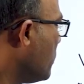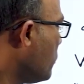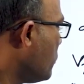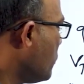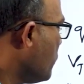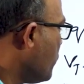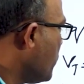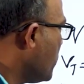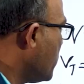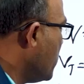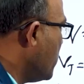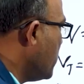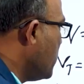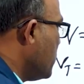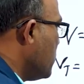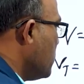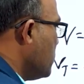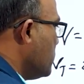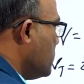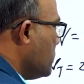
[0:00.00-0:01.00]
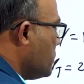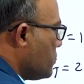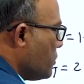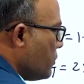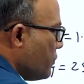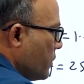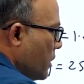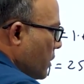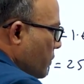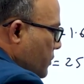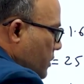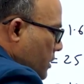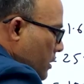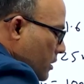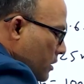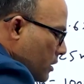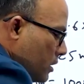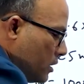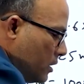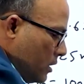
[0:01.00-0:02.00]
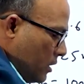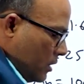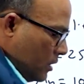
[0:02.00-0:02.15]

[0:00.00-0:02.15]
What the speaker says: How to find dn? Just now we have seen